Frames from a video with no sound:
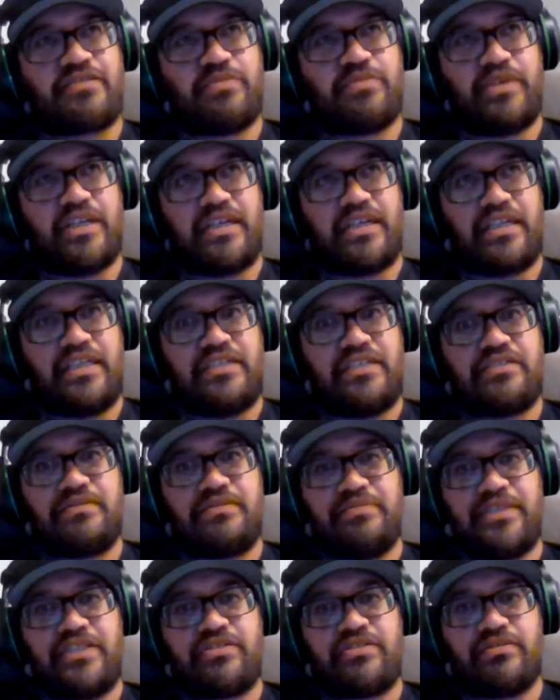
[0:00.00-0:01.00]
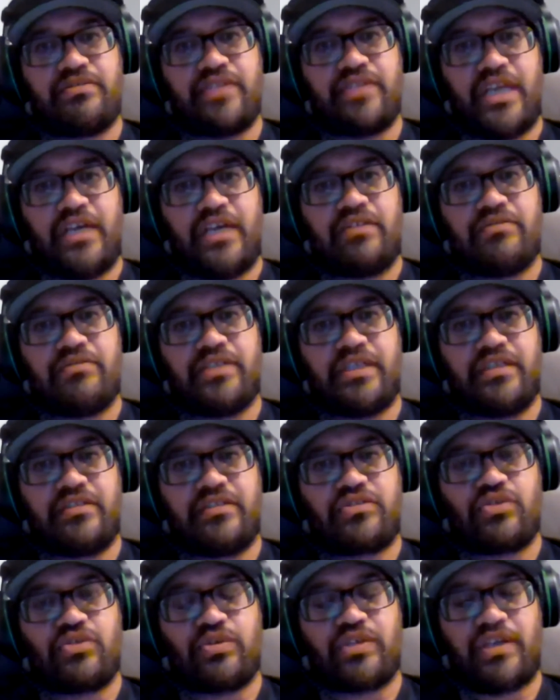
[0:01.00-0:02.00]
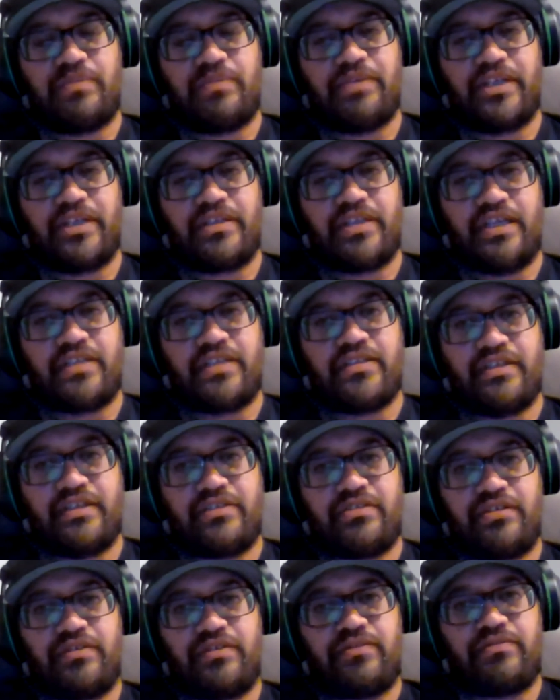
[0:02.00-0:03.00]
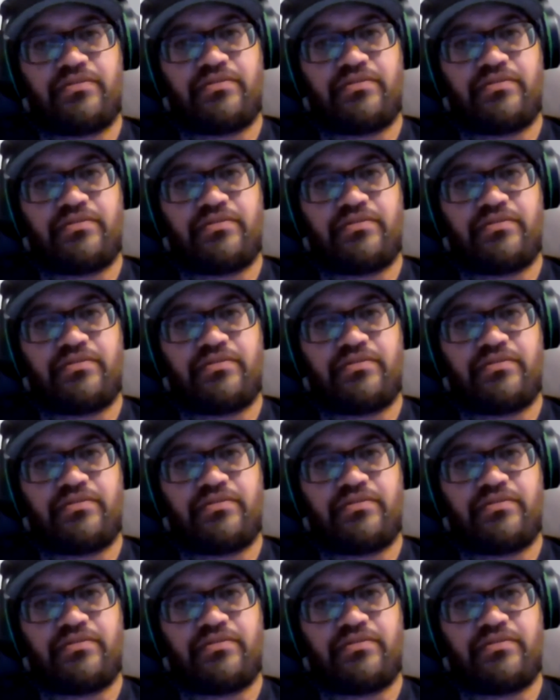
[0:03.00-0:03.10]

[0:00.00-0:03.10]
where it leads me to now, and talking about the two